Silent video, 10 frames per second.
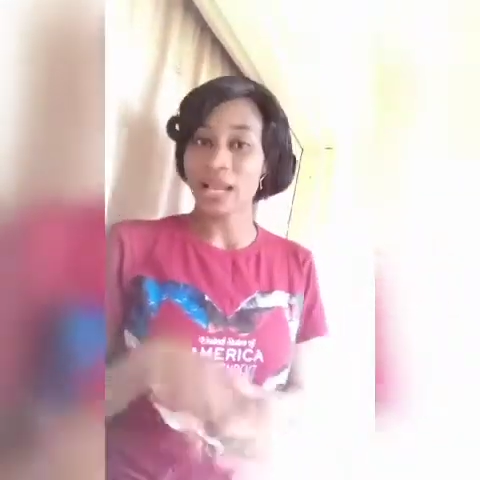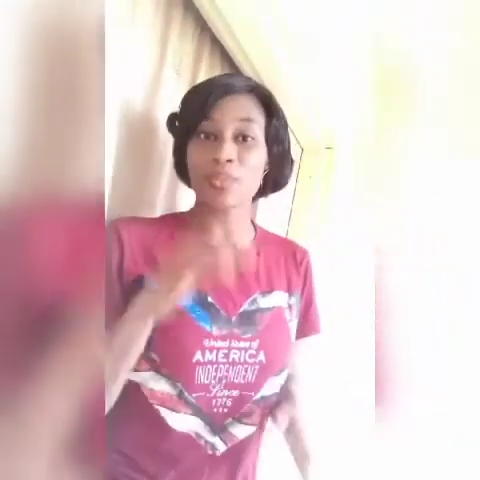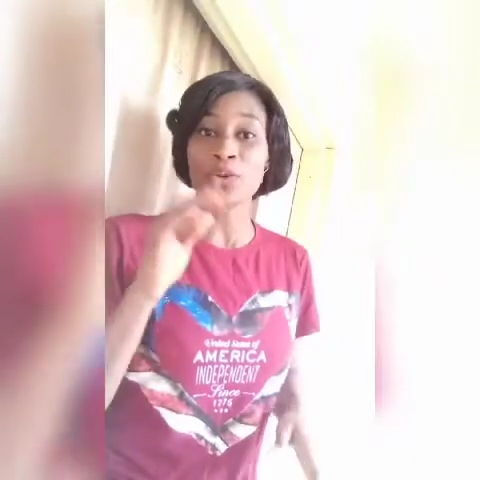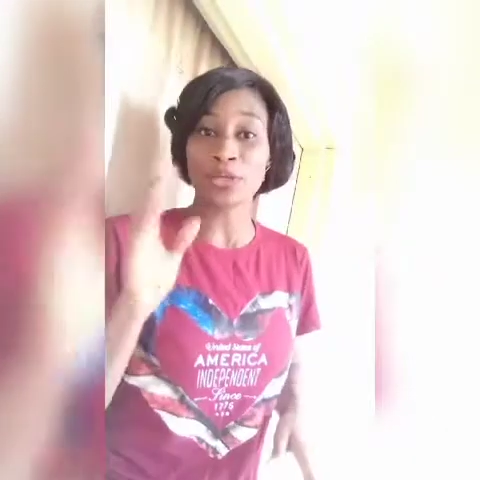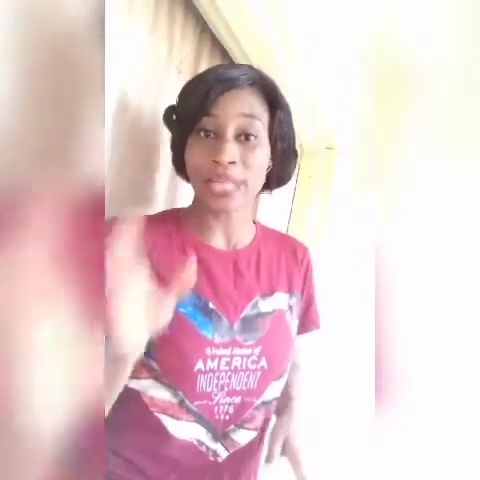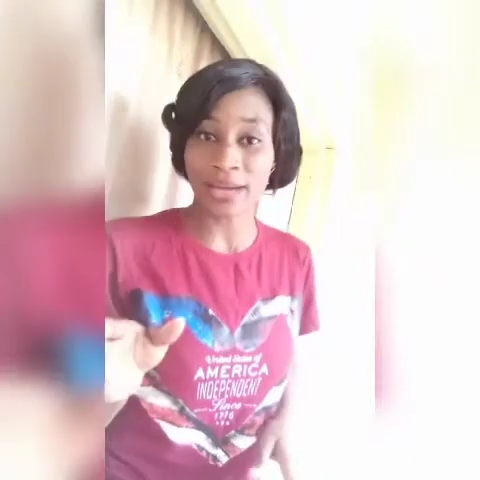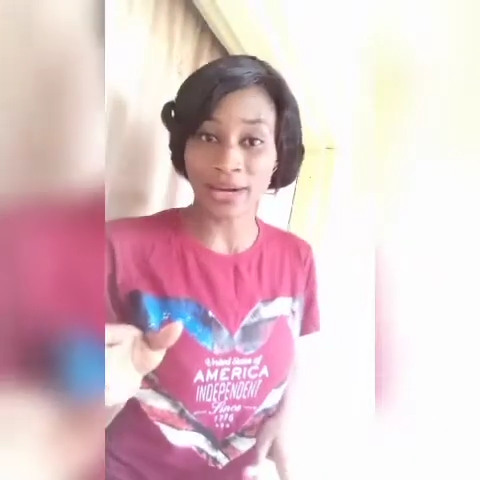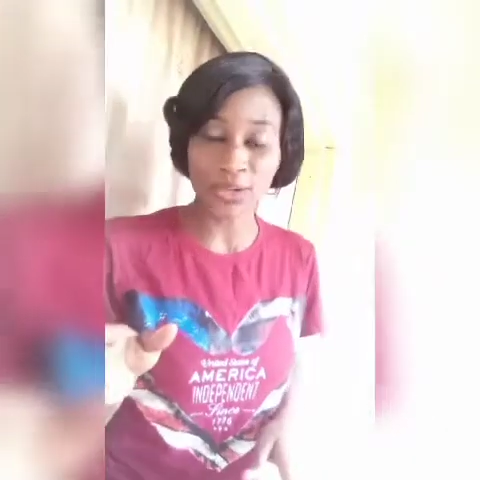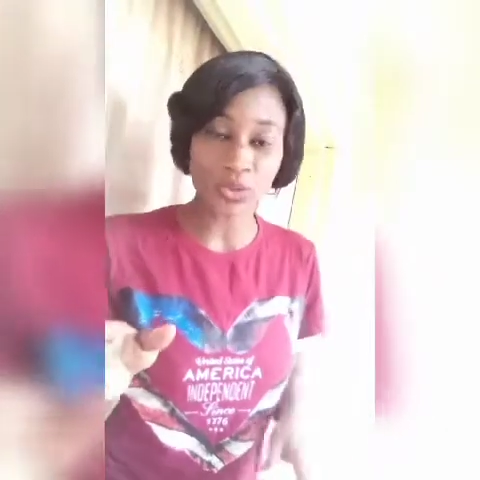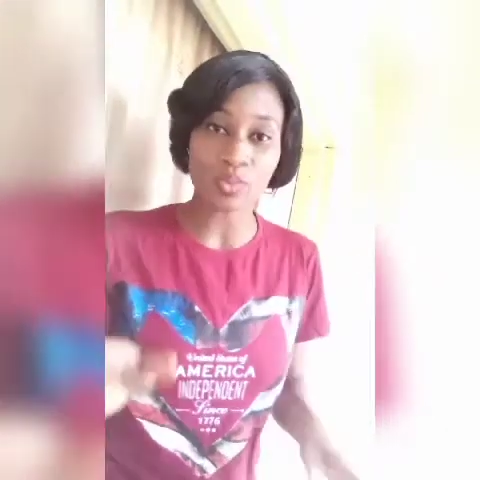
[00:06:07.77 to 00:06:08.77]
Let me not
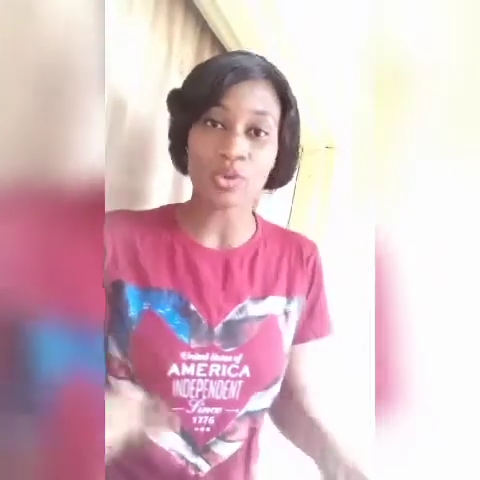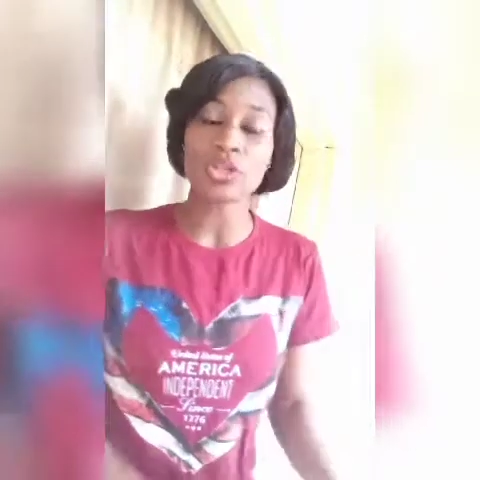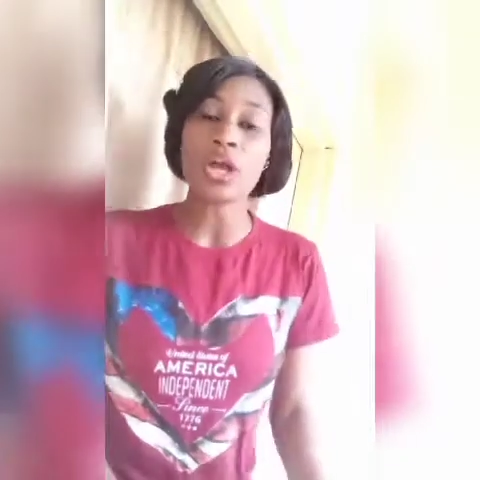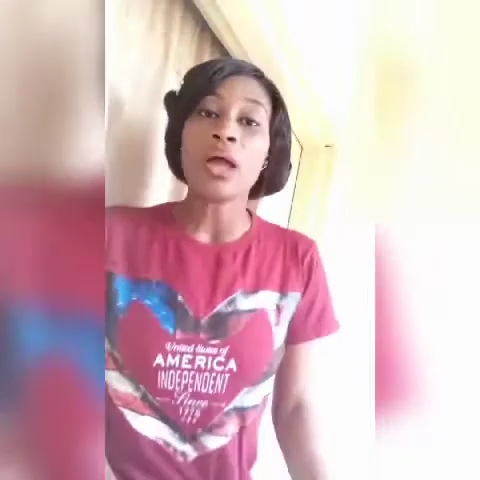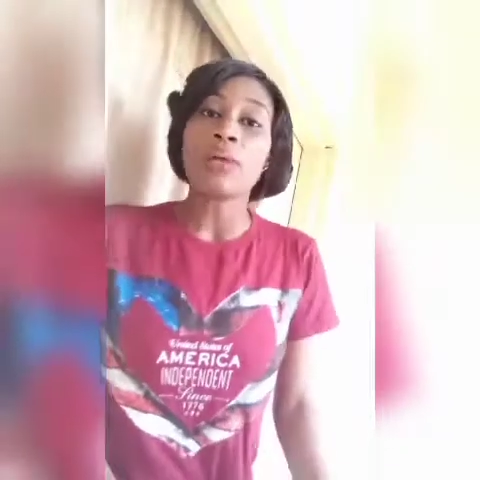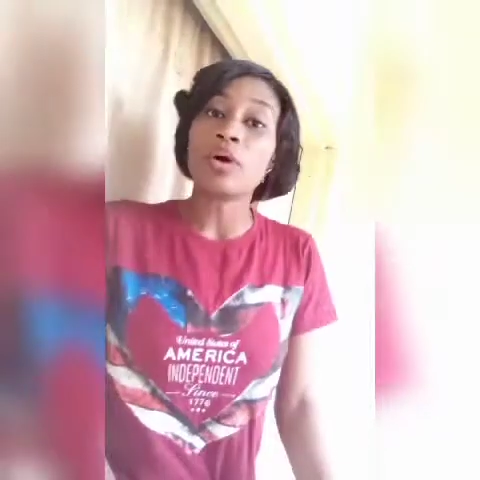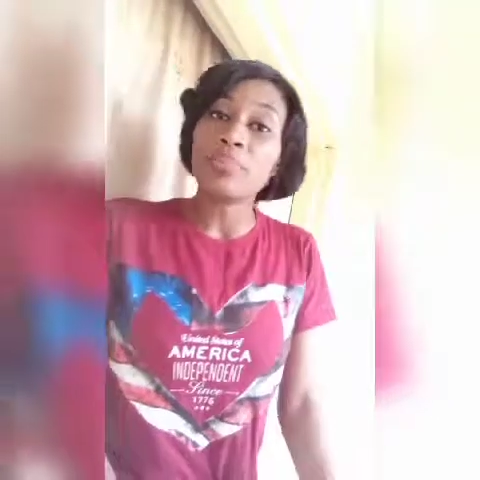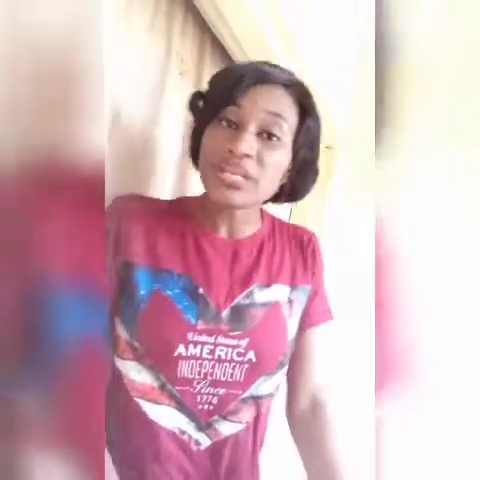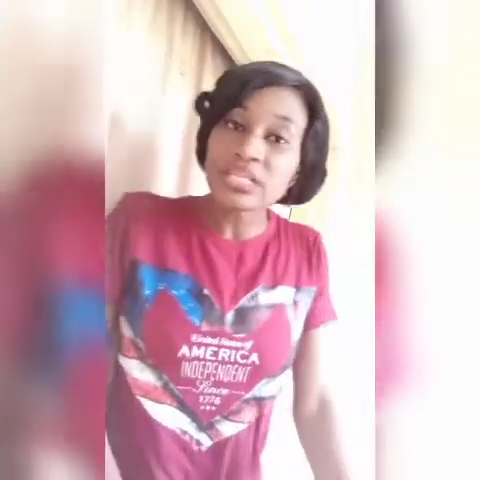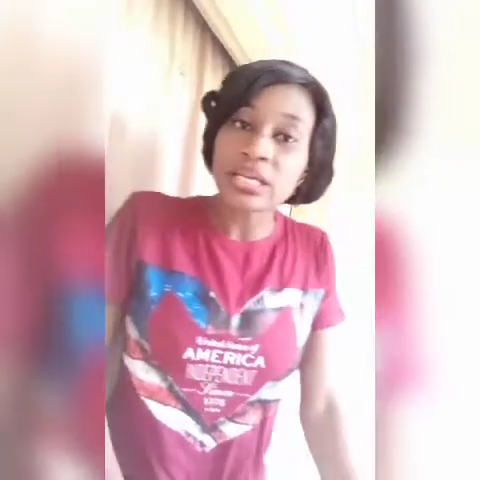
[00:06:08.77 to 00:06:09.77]
digress too much,
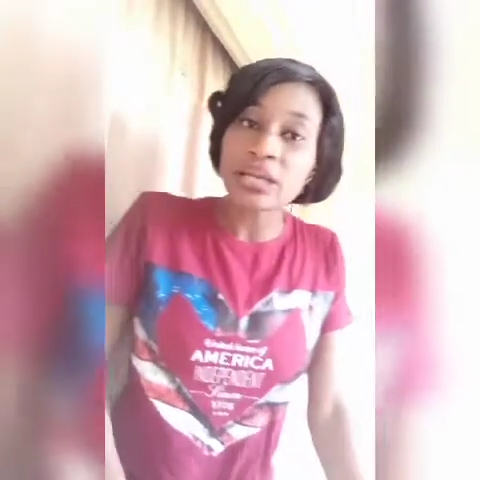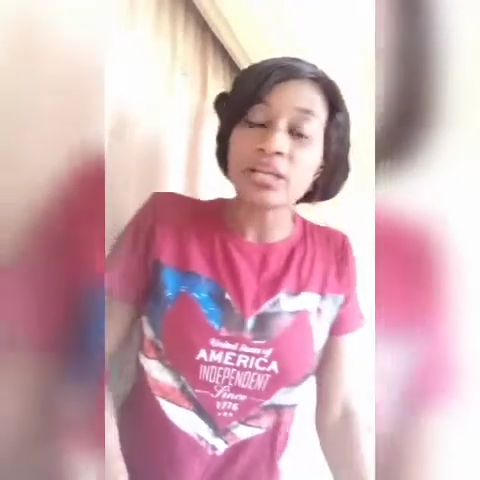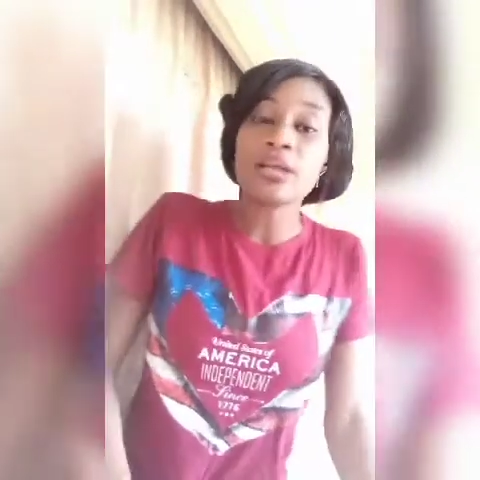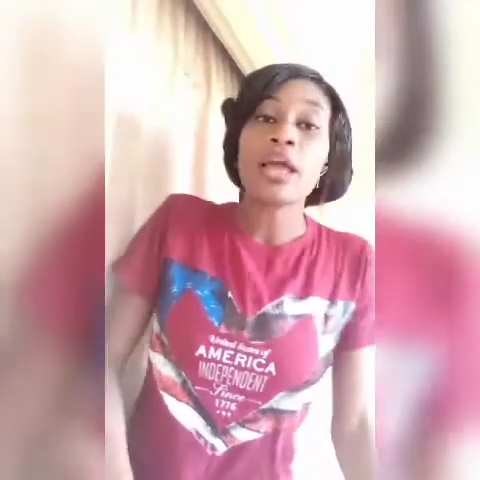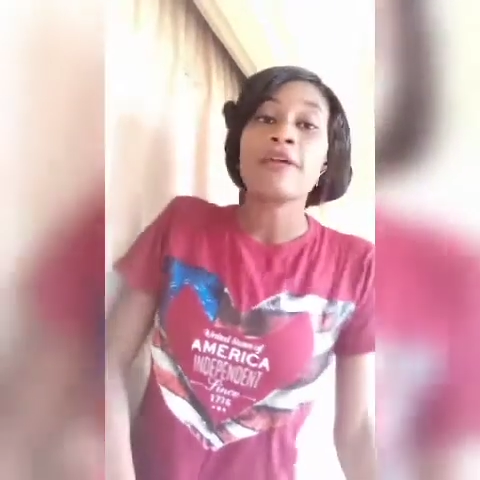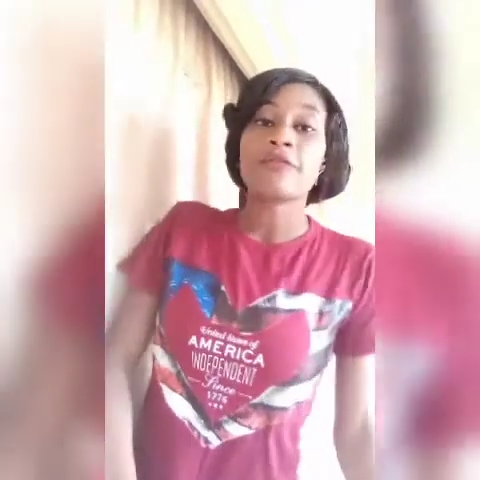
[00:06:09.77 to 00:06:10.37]
but basically